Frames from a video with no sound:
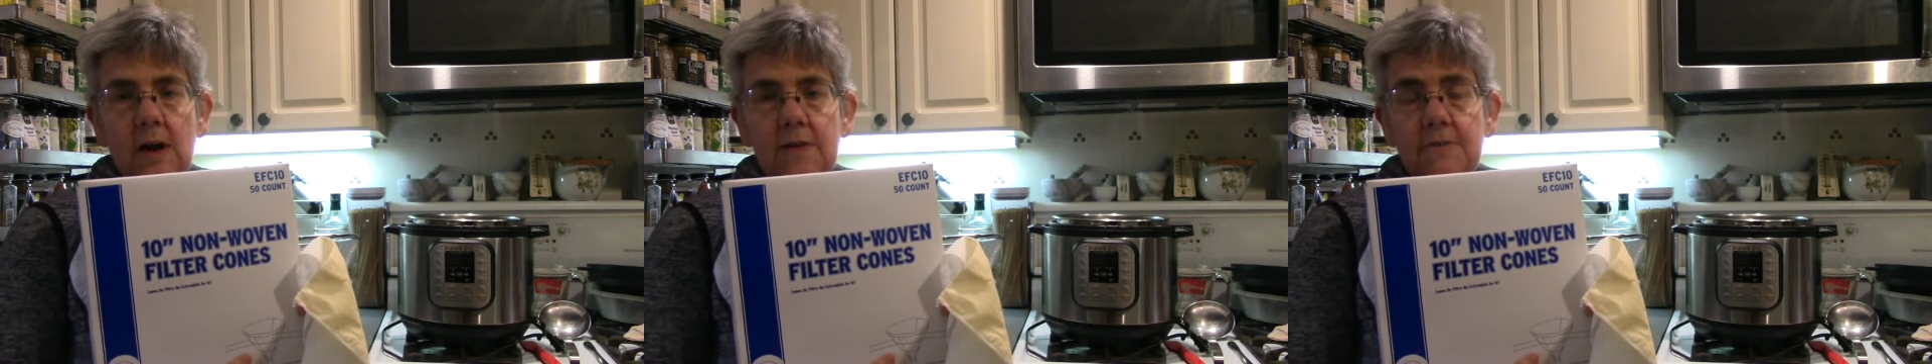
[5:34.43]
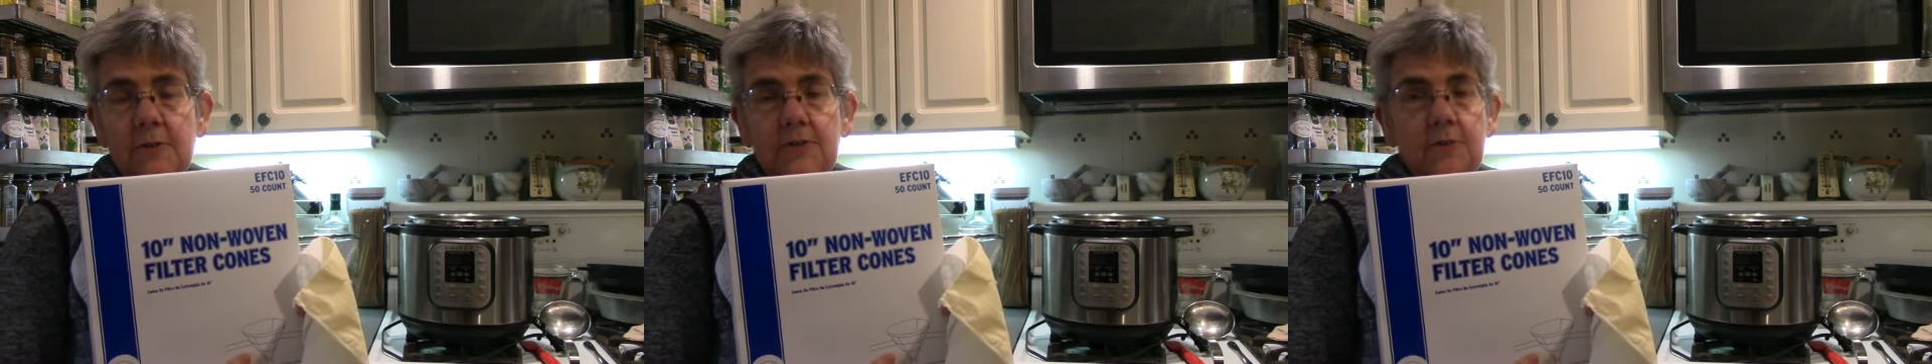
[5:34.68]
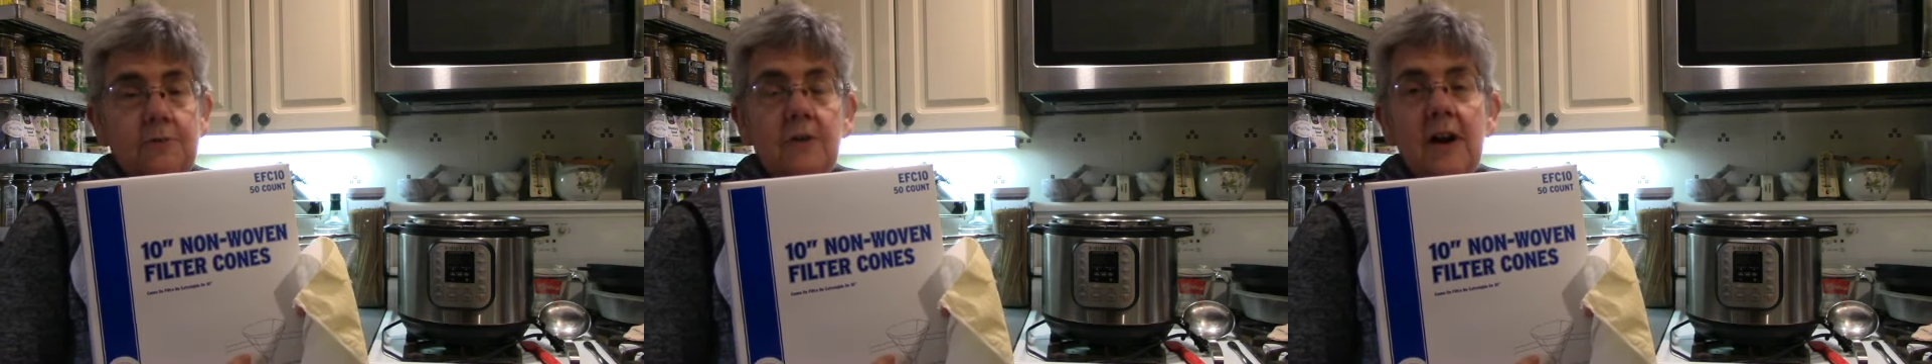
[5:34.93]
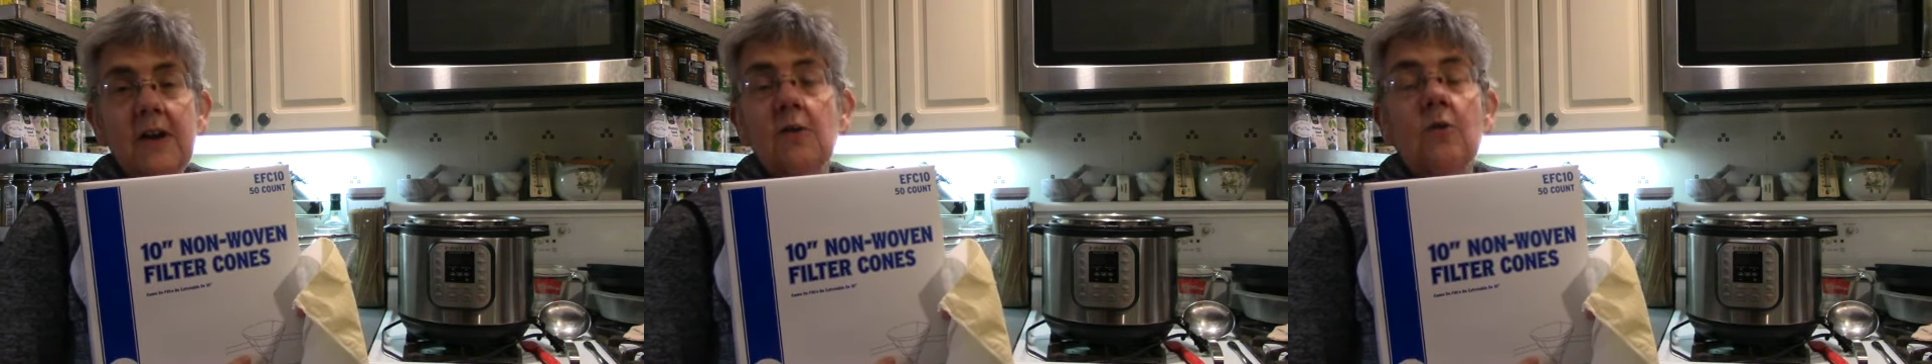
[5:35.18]
filter
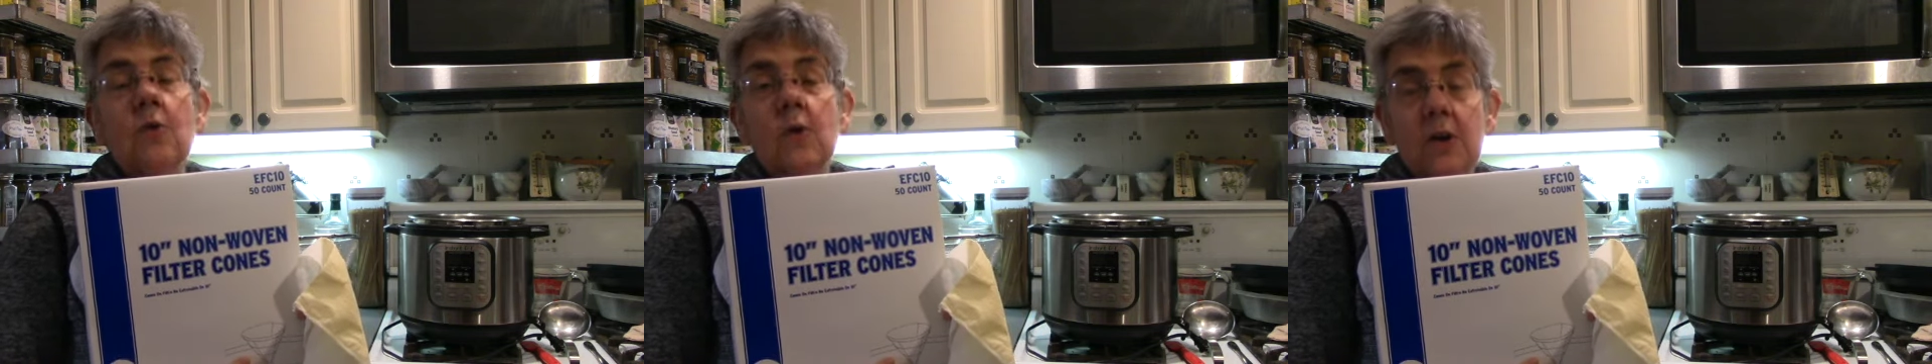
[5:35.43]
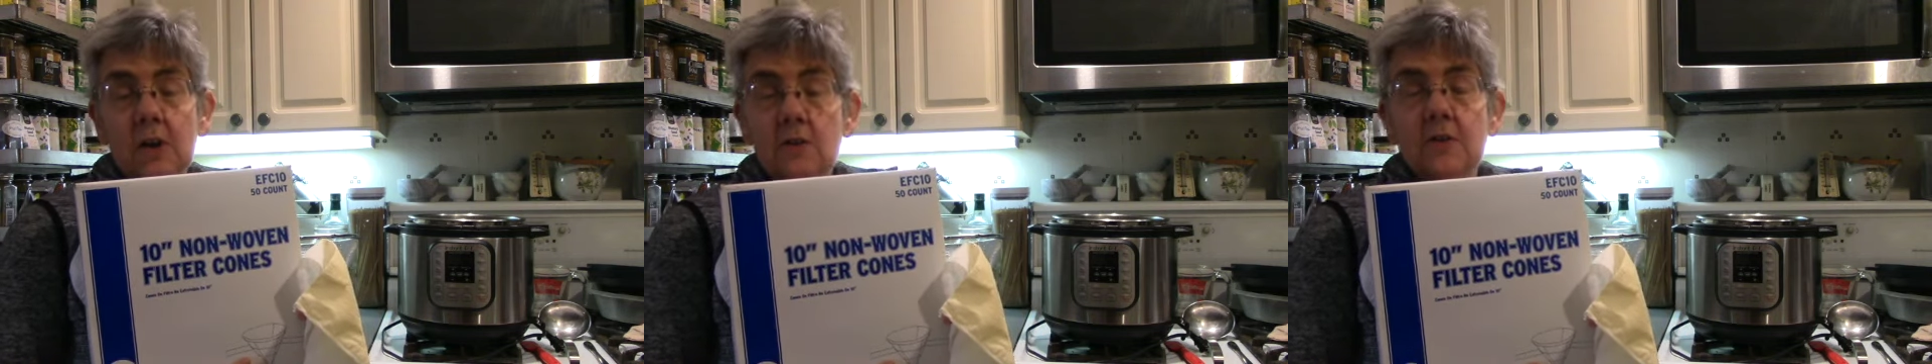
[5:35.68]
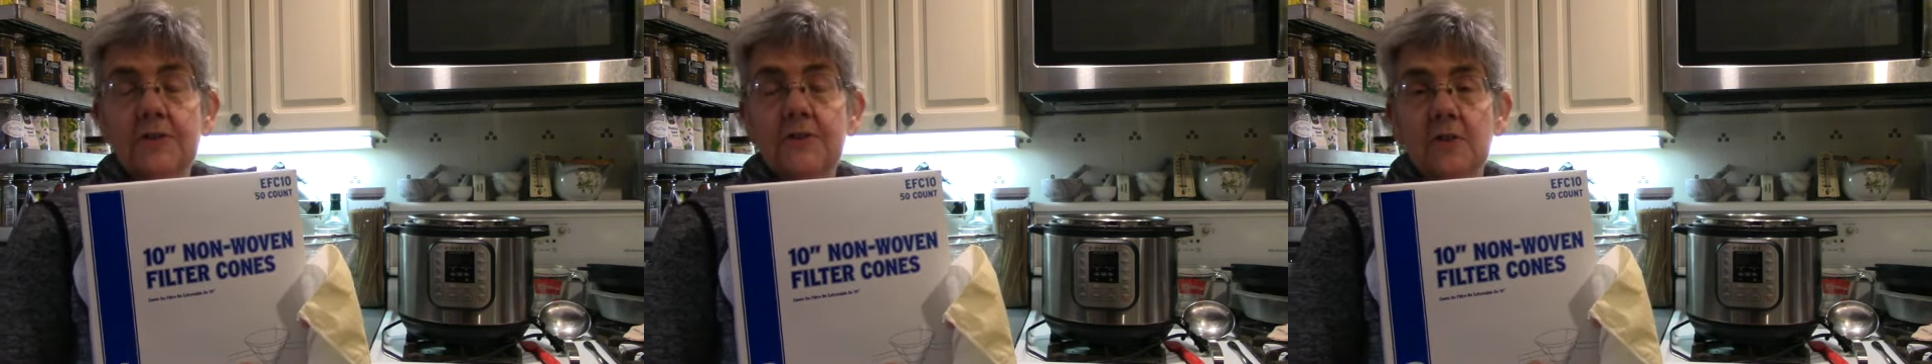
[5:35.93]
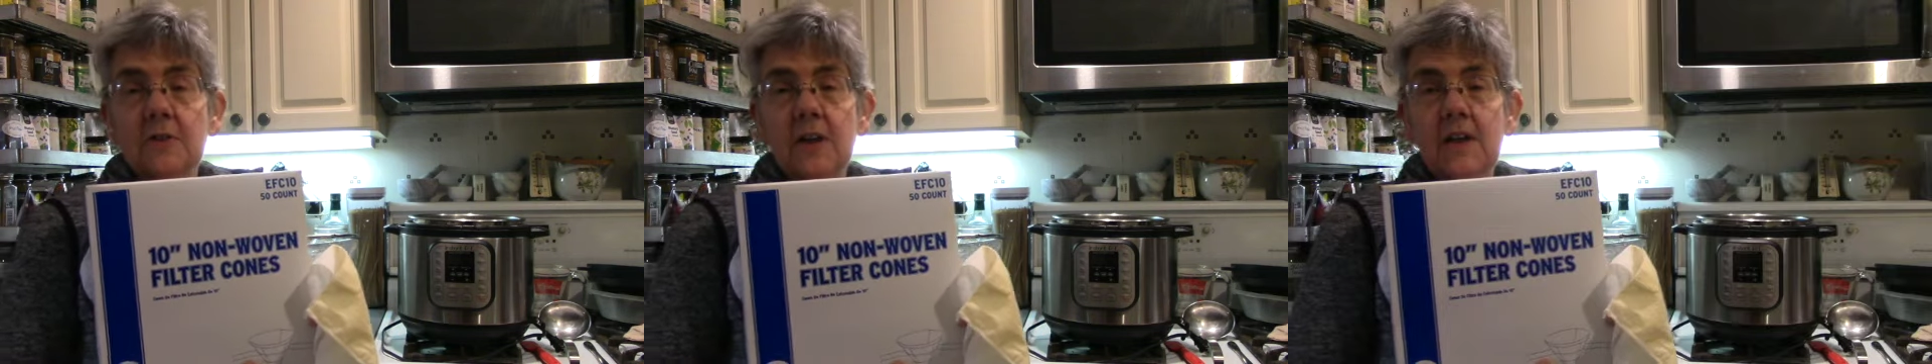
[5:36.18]
fryer oil
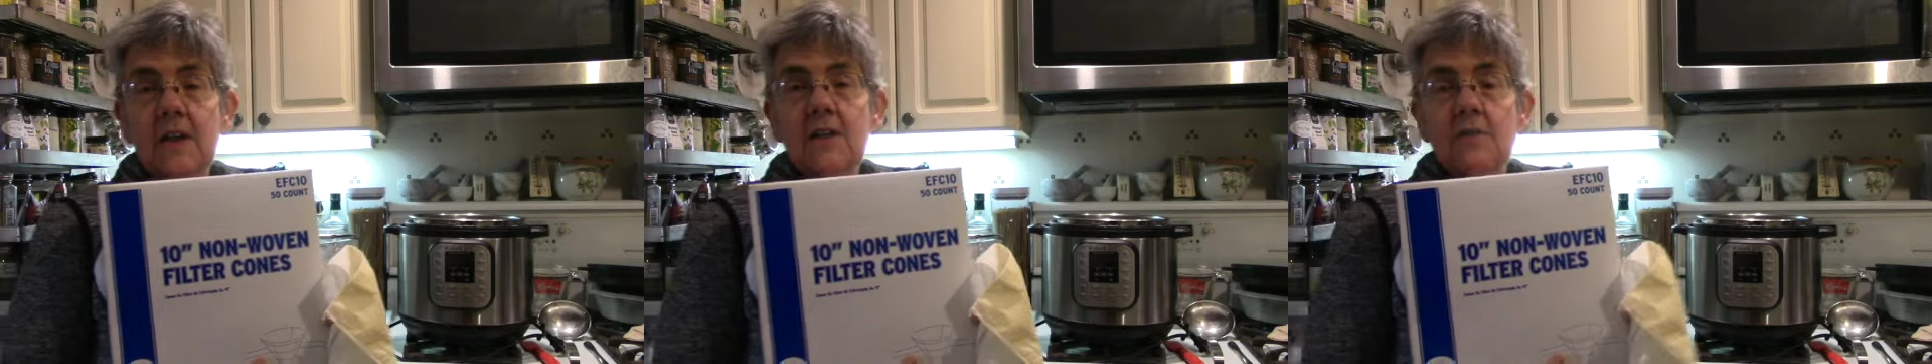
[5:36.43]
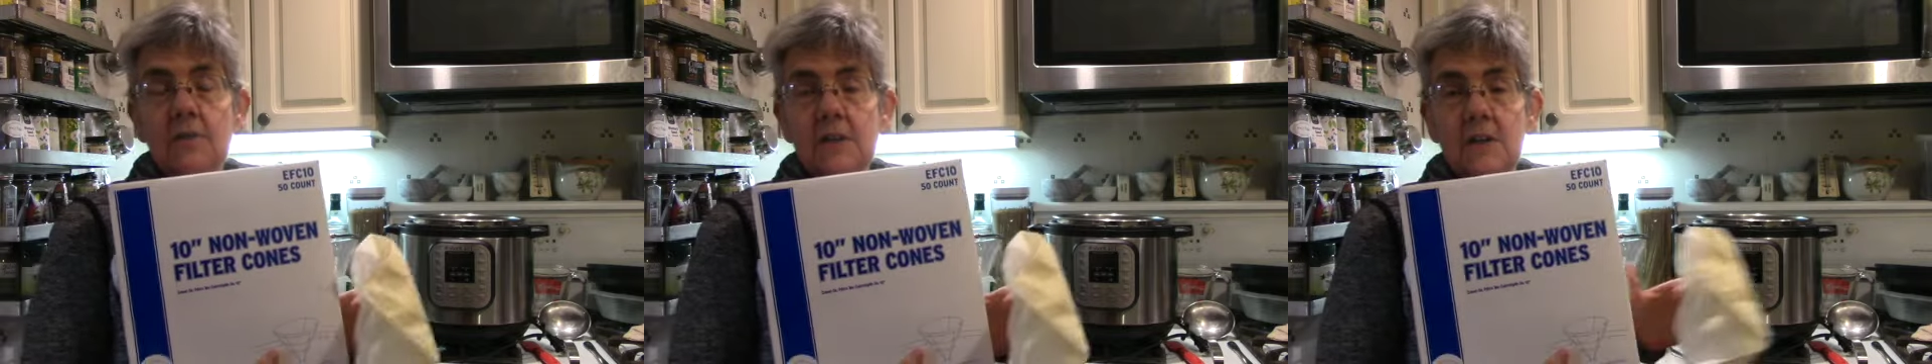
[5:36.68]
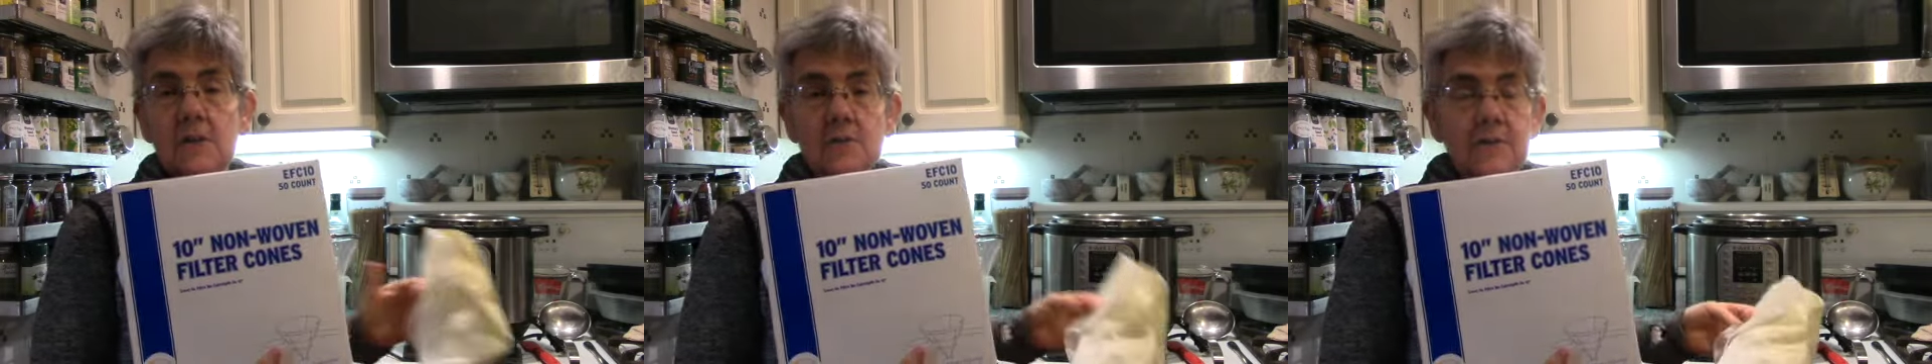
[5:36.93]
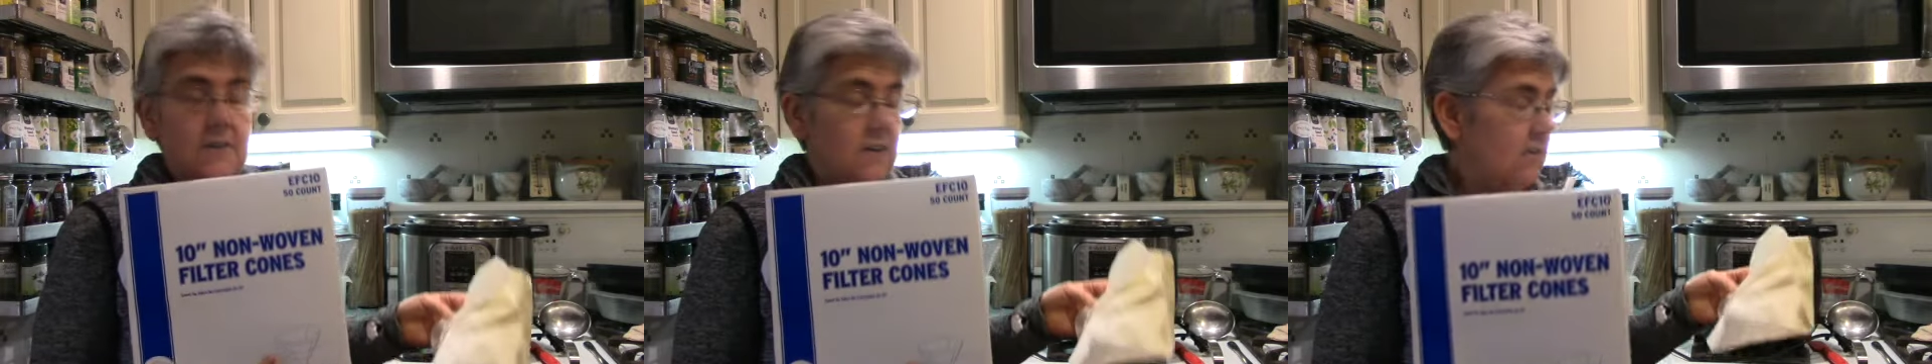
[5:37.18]
so they can
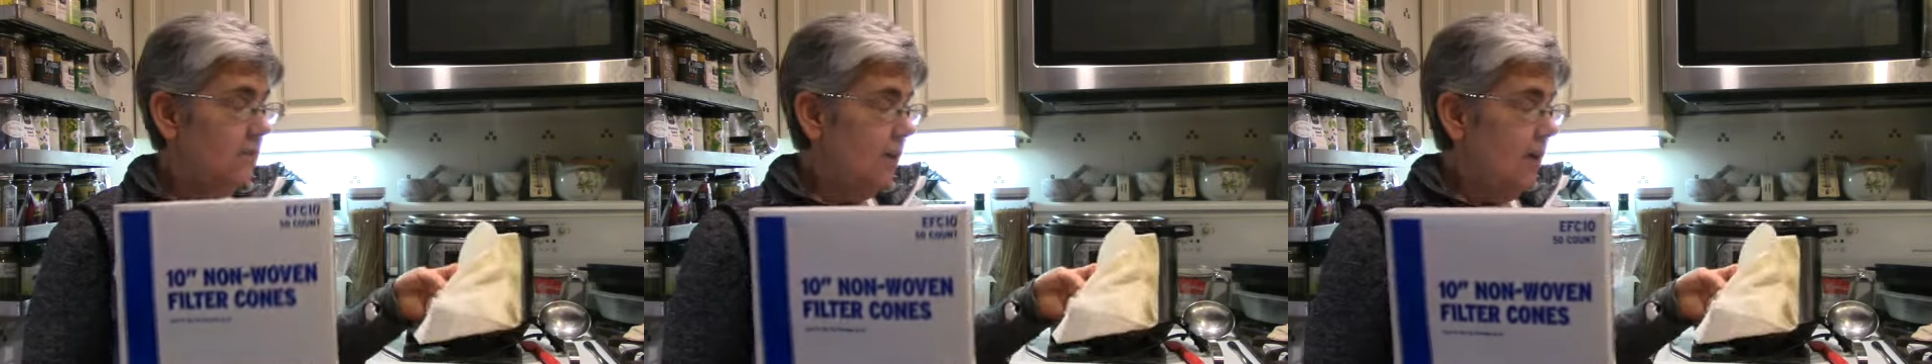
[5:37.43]
reuse it.